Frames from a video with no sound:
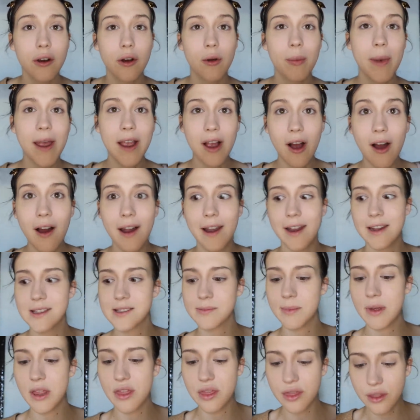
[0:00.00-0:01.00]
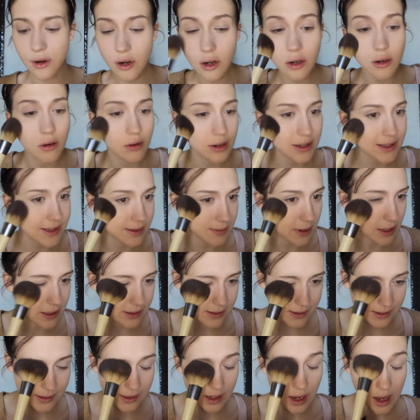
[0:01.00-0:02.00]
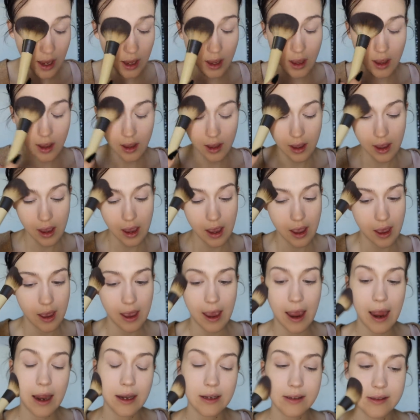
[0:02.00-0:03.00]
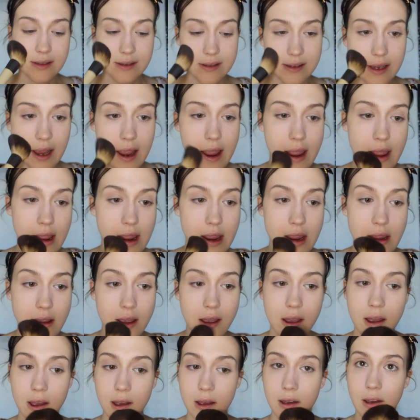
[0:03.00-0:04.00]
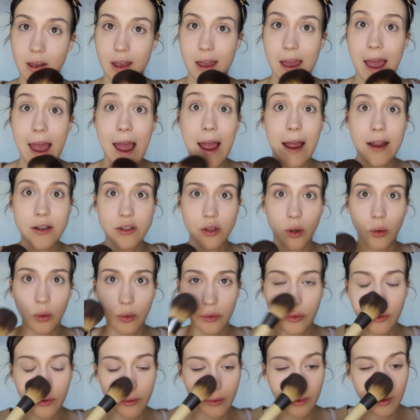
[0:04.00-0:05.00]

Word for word: Oh my God, it's my third Christmas as a adult.